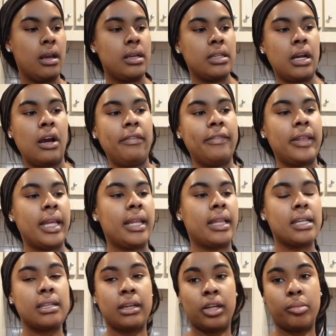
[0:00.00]
So hopefully
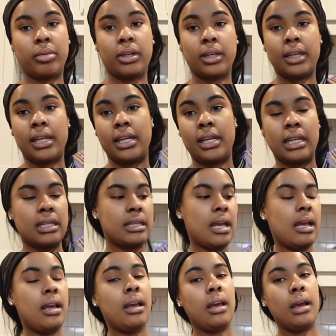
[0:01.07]
this cookbook is
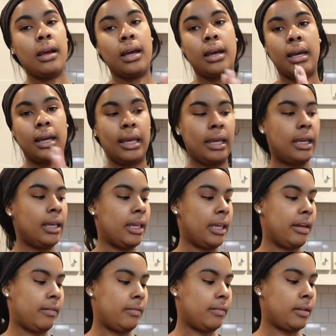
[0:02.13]
a good
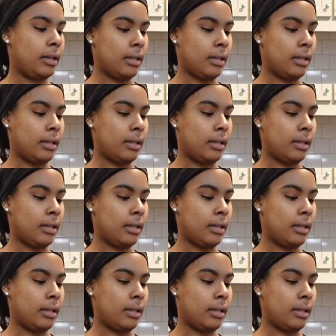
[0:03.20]
gift